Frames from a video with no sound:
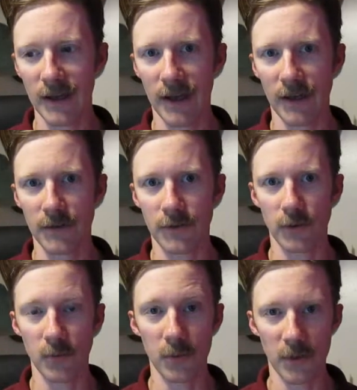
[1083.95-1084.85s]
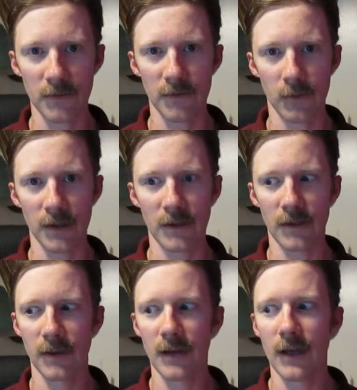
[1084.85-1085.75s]
and New Brunswick,
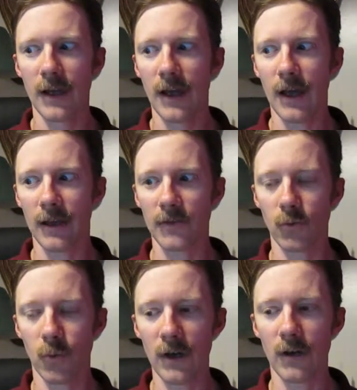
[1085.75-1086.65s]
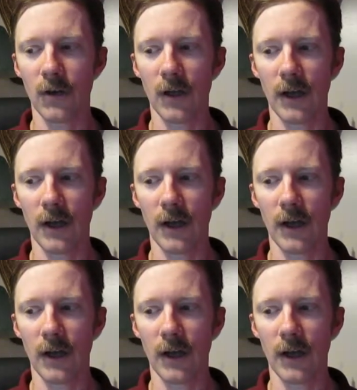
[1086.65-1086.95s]
as well